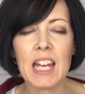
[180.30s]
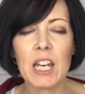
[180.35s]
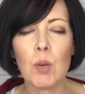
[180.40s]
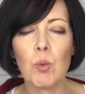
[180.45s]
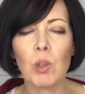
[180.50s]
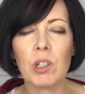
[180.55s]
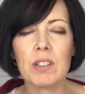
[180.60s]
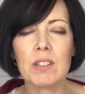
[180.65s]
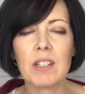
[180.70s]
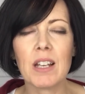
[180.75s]
that
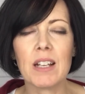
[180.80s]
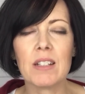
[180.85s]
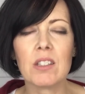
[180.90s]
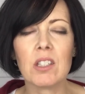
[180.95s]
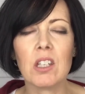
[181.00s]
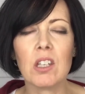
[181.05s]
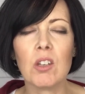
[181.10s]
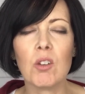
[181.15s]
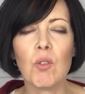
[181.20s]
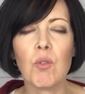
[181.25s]
anyone is
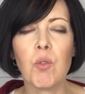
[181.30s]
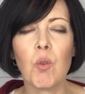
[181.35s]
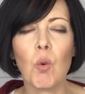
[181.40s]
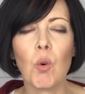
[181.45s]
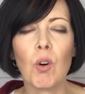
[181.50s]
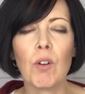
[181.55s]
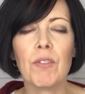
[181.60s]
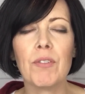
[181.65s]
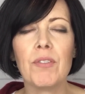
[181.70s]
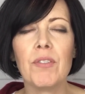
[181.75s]
asking you
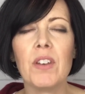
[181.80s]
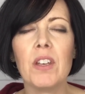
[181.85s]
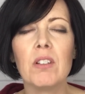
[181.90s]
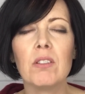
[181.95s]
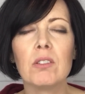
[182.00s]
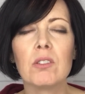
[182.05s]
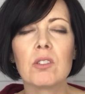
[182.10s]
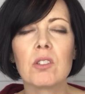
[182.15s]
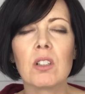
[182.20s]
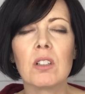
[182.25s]
for
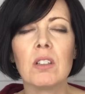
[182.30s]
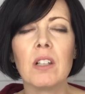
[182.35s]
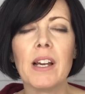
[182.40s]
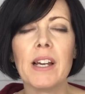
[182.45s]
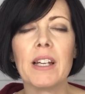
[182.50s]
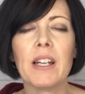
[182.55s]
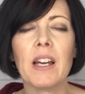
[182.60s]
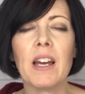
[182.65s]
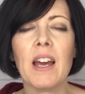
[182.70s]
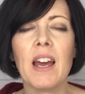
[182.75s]
feels
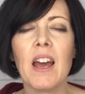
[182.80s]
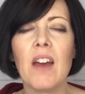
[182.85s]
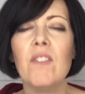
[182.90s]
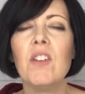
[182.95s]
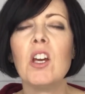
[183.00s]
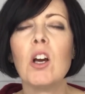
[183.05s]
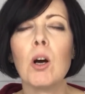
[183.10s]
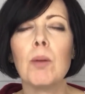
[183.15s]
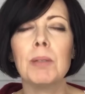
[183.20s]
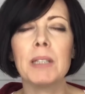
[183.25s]
like a heavy